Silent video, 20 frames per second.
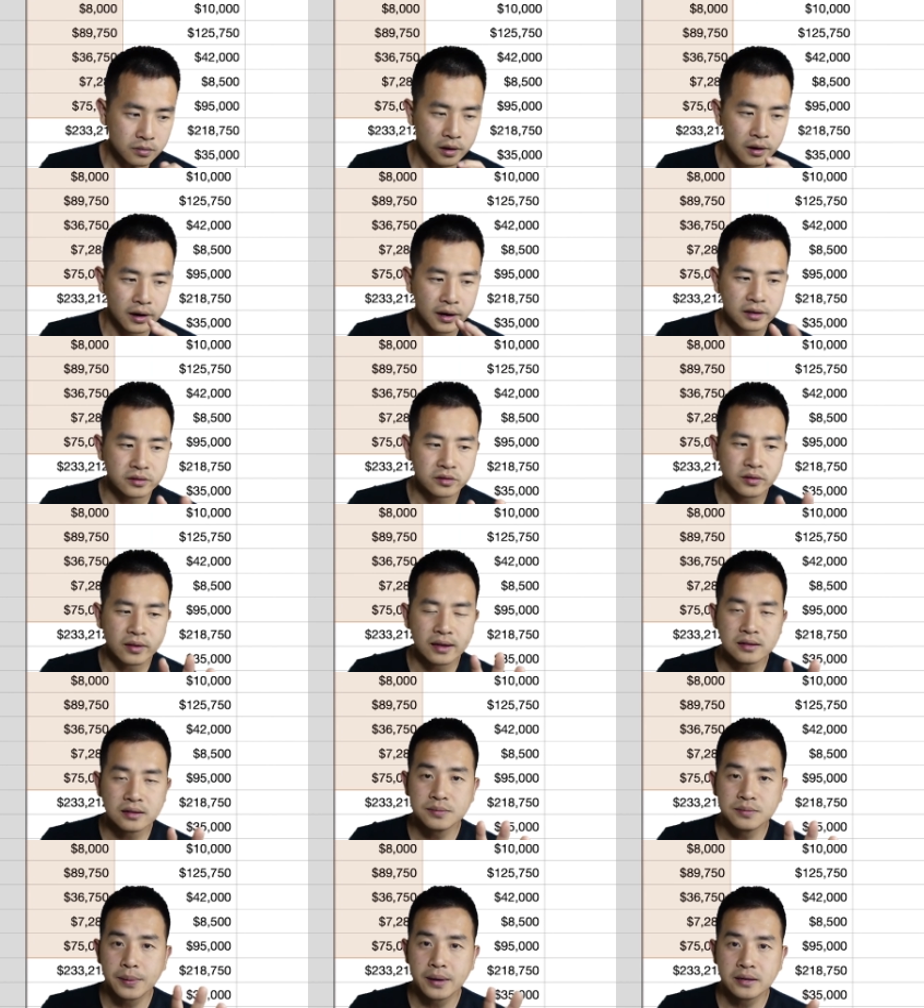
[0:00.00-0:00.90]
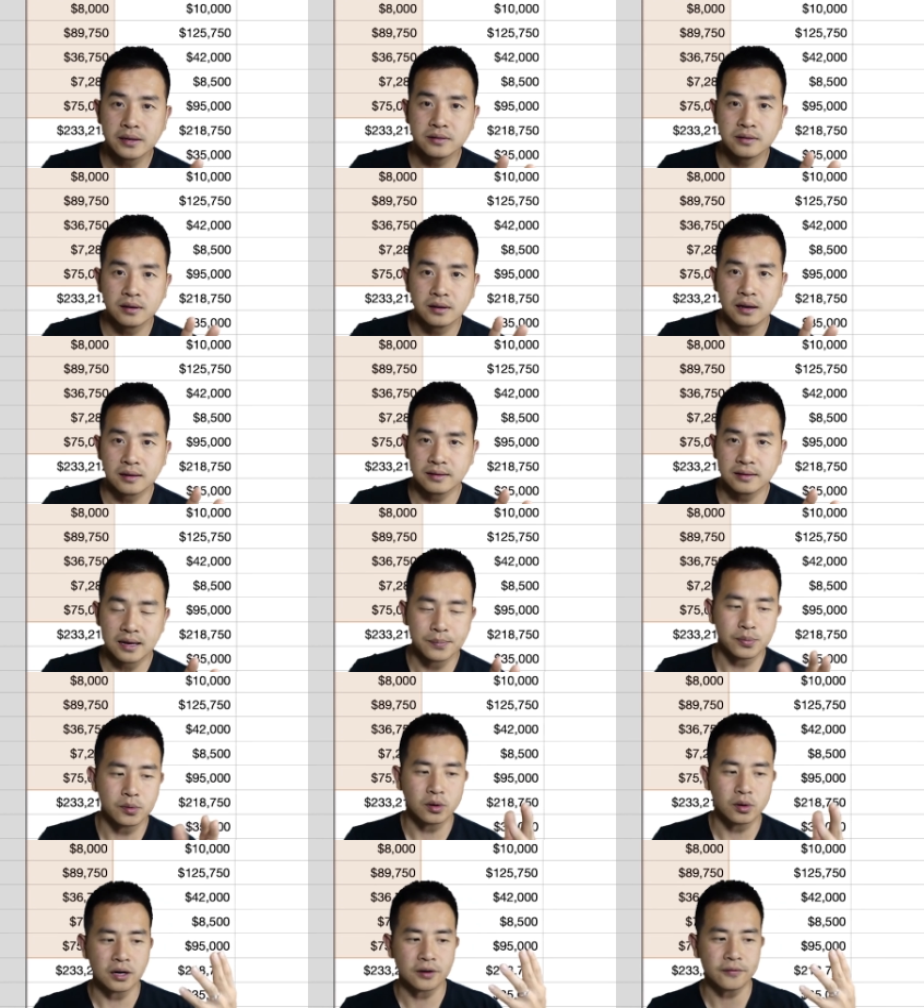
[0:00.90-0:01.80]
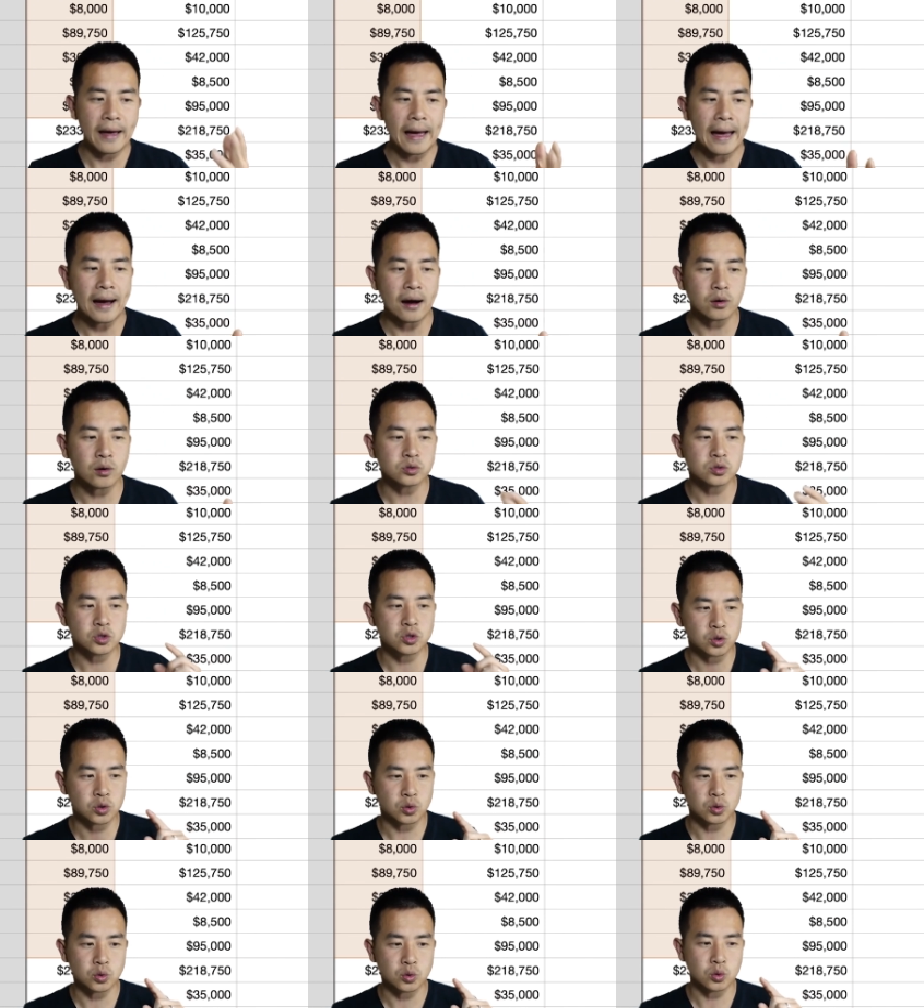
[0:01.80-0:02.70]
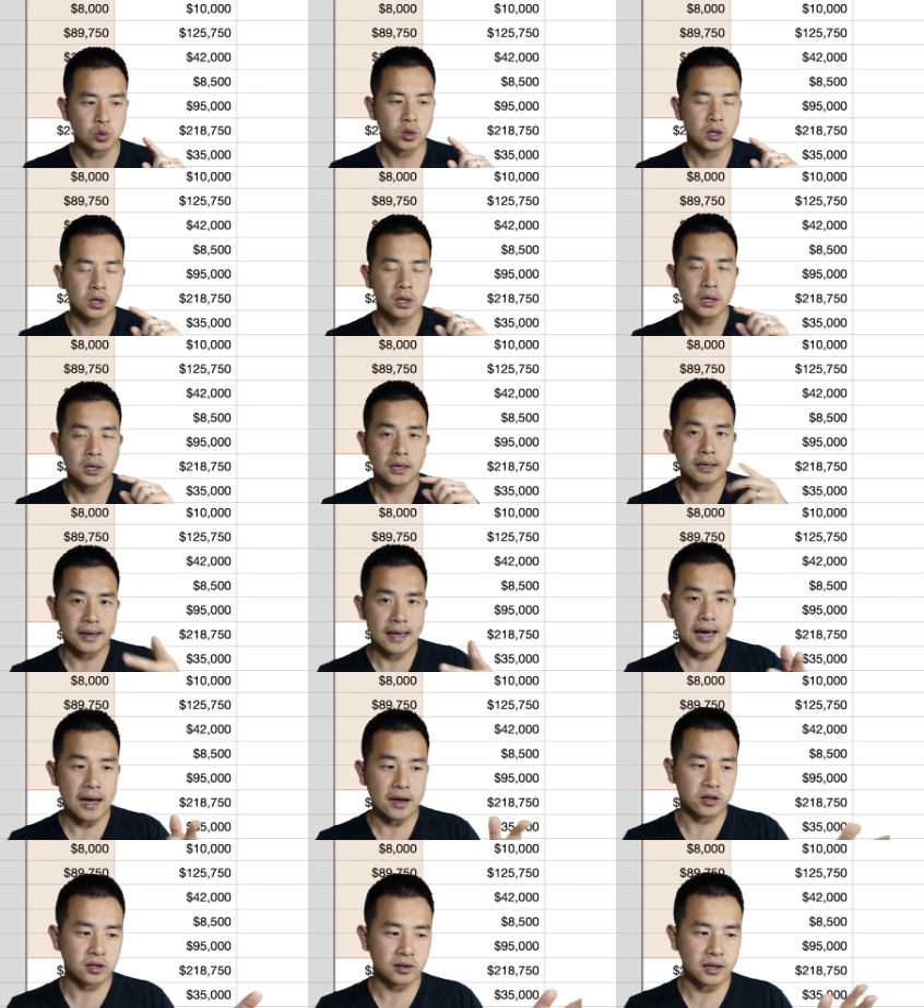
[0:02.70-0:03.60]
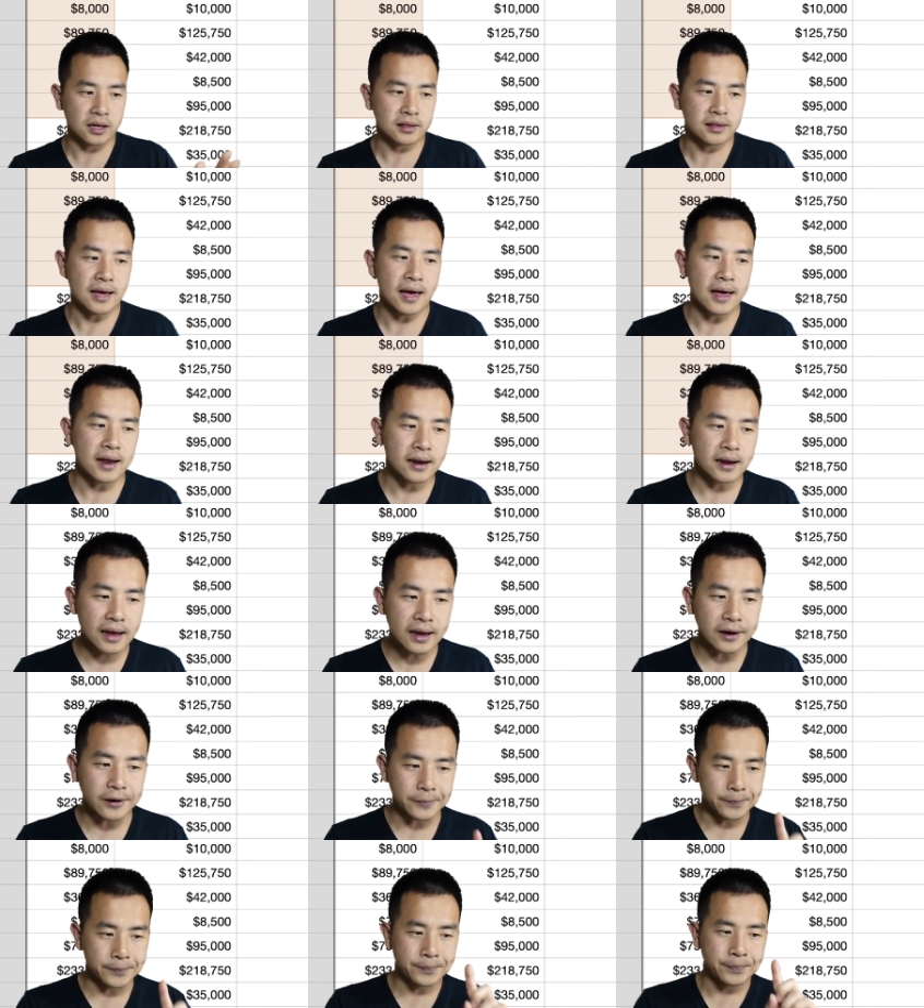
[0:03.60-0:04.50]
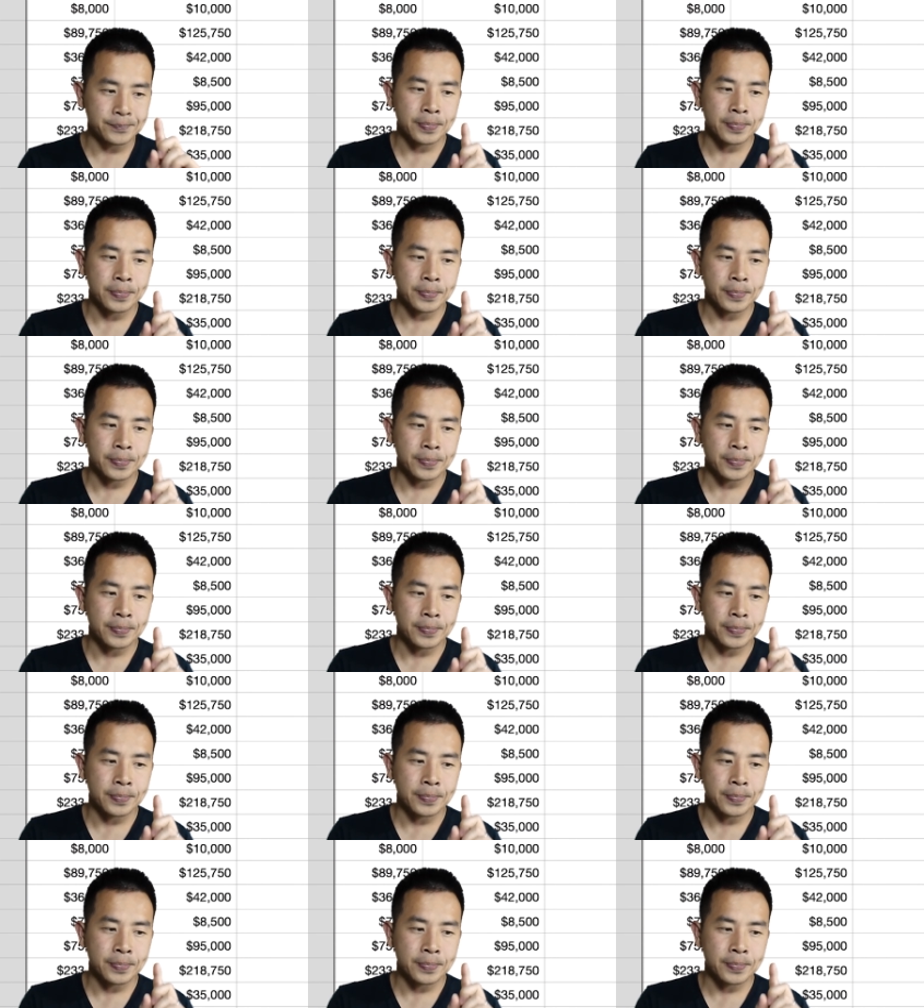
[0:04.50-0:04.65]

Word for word: All right, so that's a basic example of how to calculate that. Now,